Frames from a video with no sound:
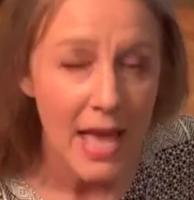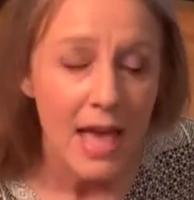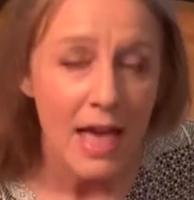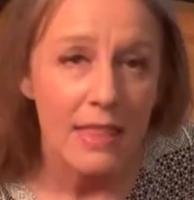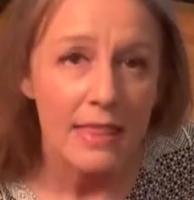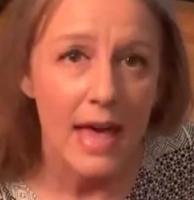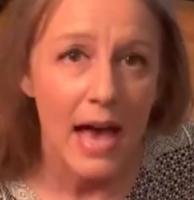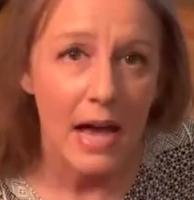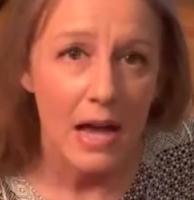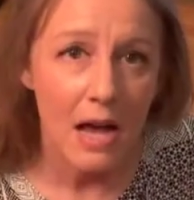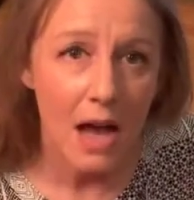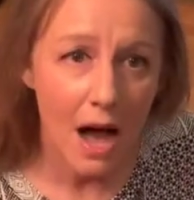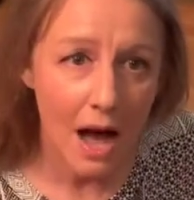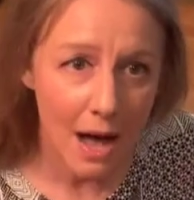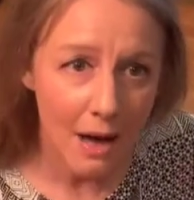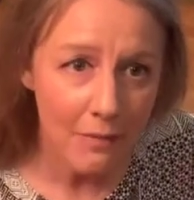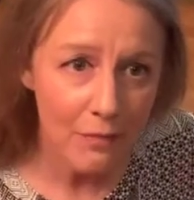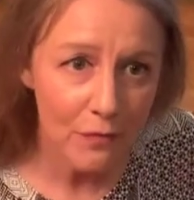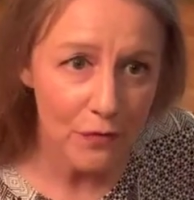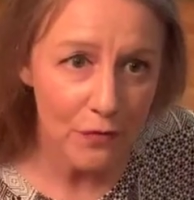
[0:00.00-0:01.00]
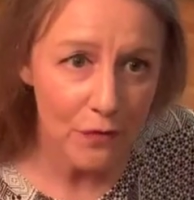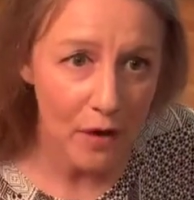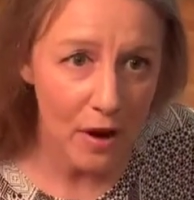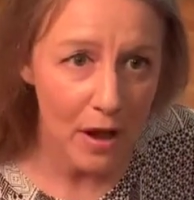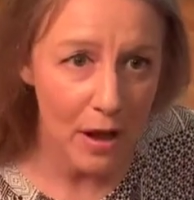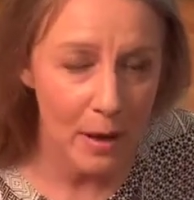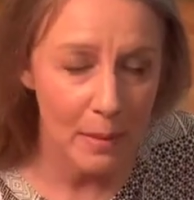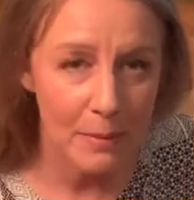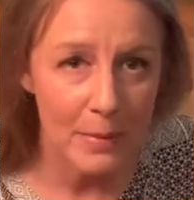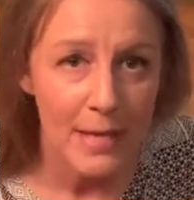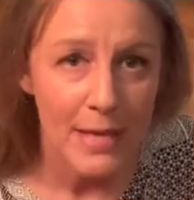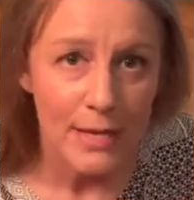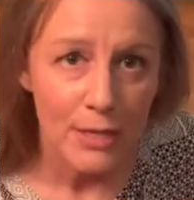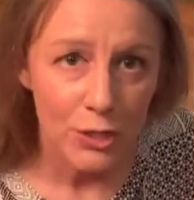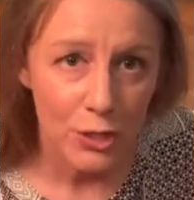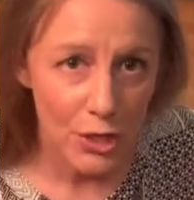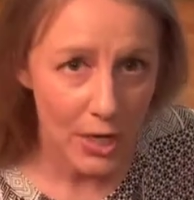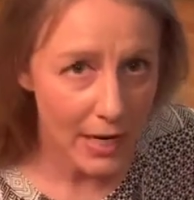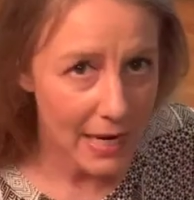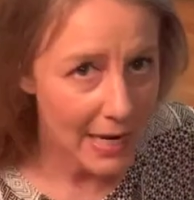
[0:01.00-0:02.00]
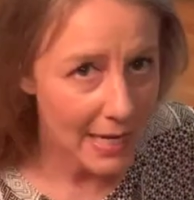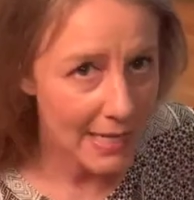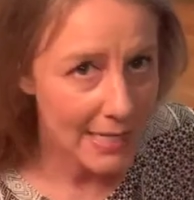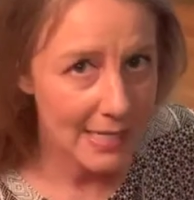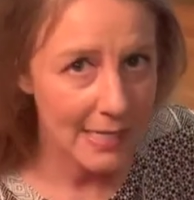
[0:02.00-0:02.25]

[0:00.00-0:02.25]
that come from chickens